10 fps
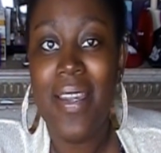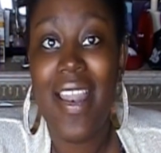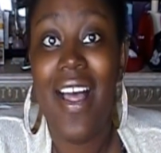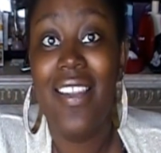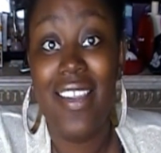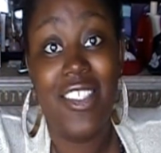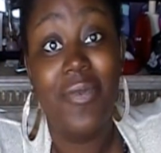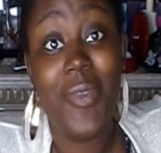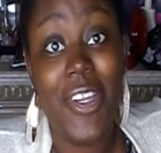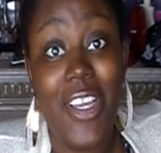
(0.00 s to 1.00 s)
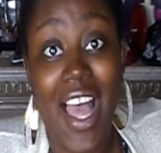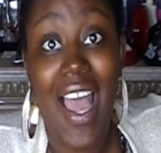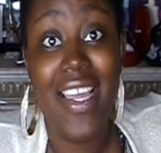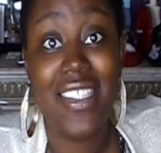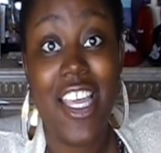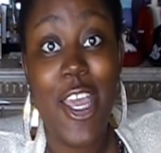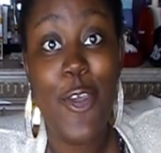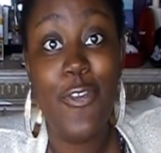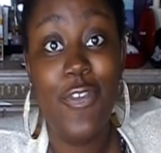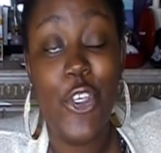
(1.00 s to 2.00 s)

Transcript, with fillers: now listen for you guys, if